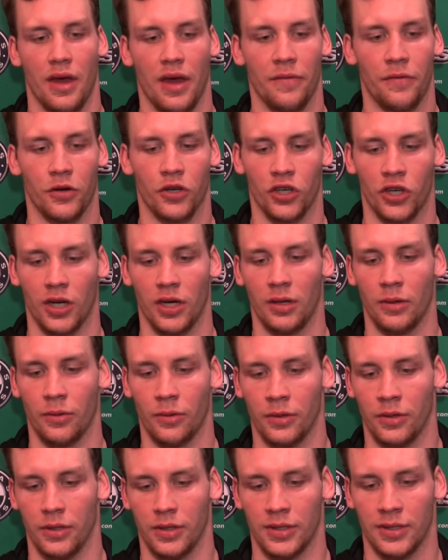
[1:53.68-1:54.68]
Yeah, for sure.
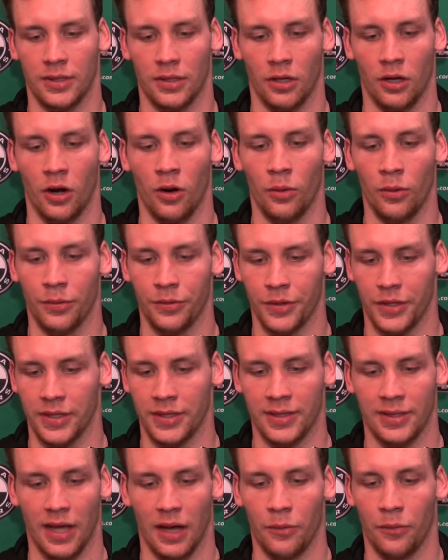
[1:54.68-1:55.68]
It's, you know,
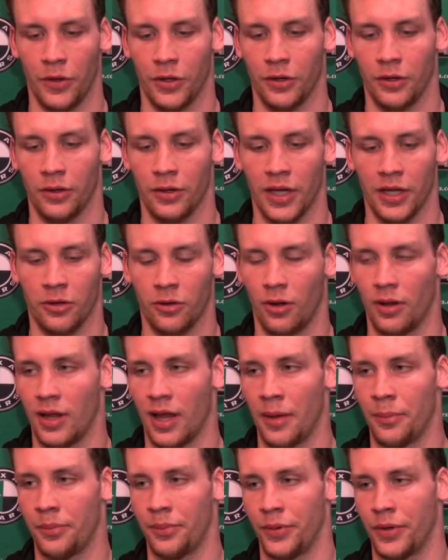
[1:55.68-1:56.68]
it's tough when you get called
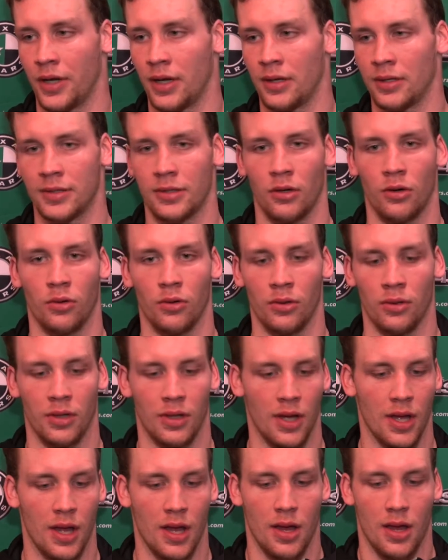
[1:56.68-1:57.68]
up, so
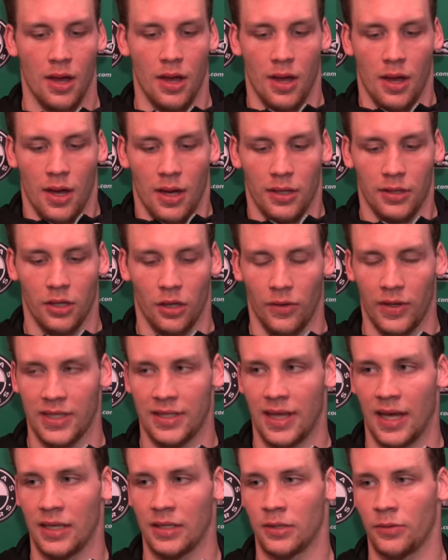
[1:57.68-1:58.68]
it's
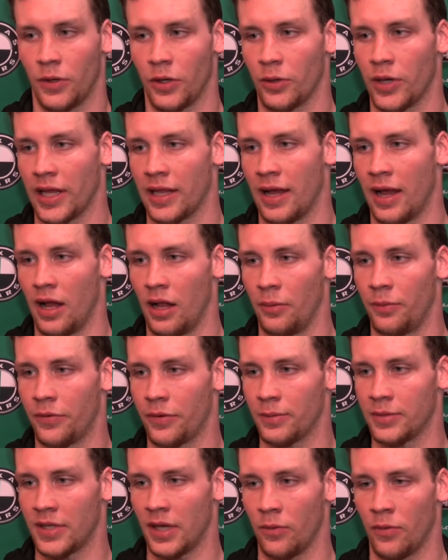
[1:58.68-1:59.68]
always nice when you get help
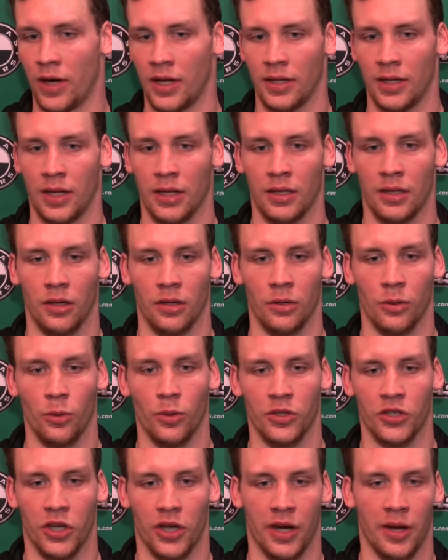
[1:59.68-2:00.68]
from someone, and you
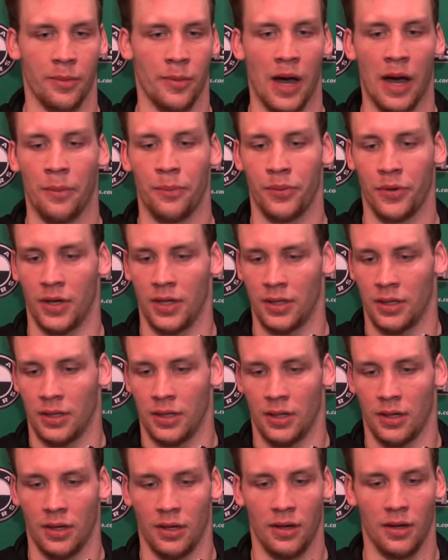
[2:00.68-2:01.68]
will cheer him up, and
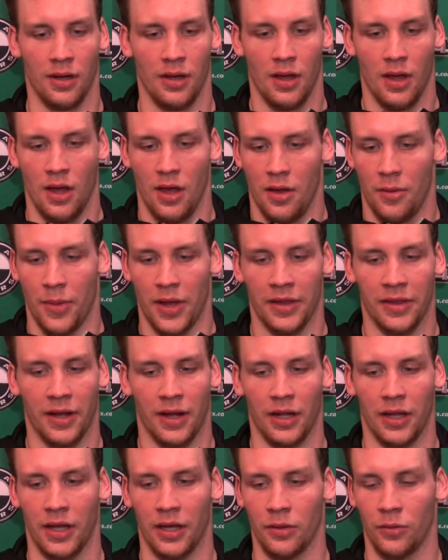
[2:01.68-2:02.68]

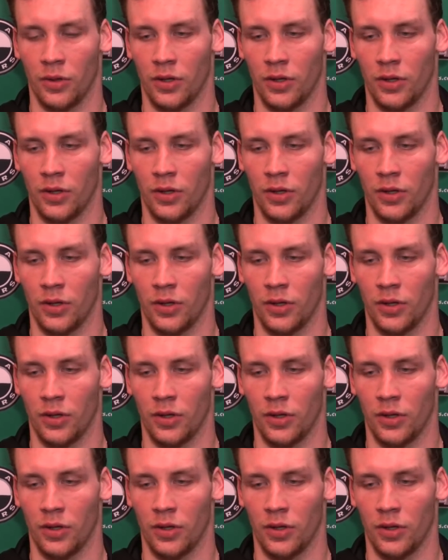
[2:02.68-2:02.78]
mentally